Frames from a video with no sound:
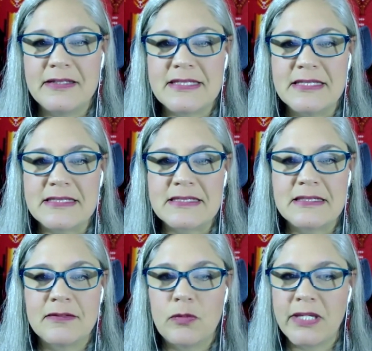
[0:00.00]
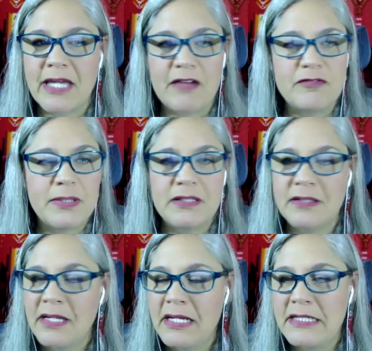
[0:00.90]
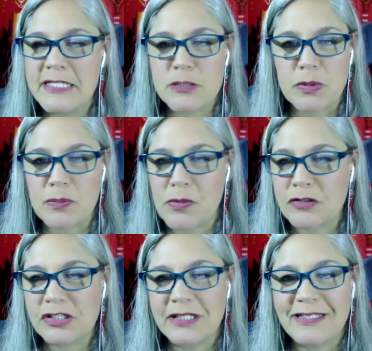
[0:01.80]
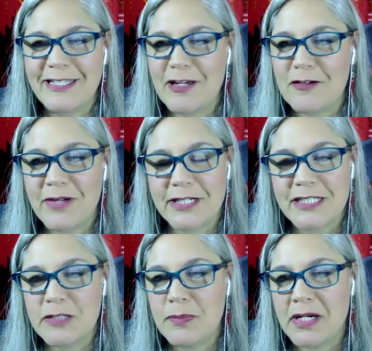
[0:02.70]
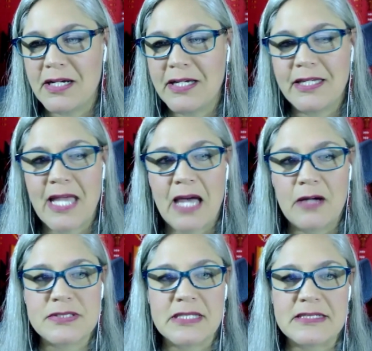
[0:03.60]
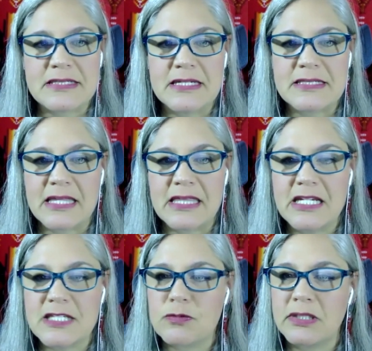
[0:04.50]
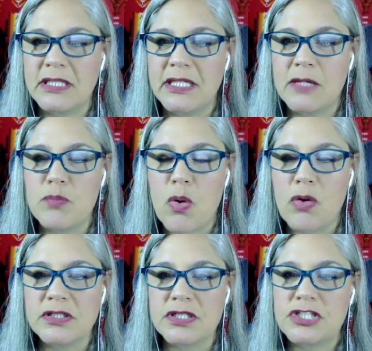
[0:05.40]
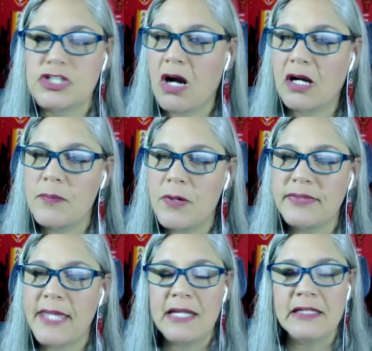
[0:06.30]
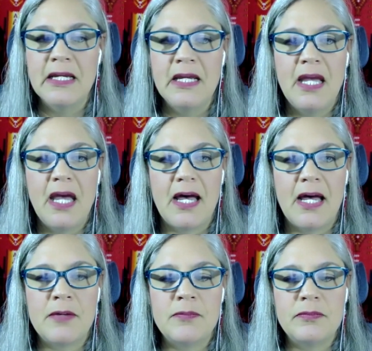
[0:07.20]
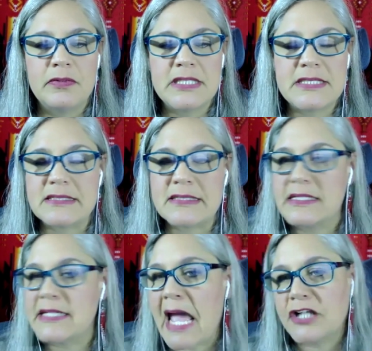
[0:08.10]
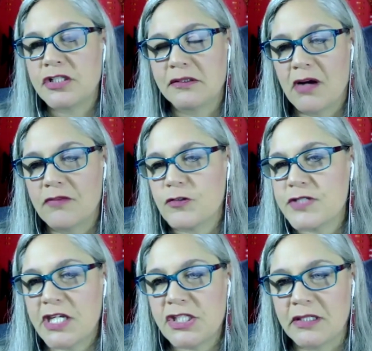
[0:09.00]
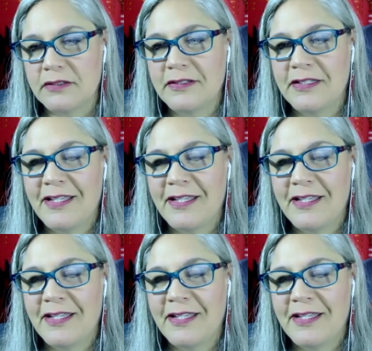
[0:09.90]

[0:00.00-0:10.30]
since we have been disproportionately affected by houselessness, I think it's really important to talk about that. This is the national conversation.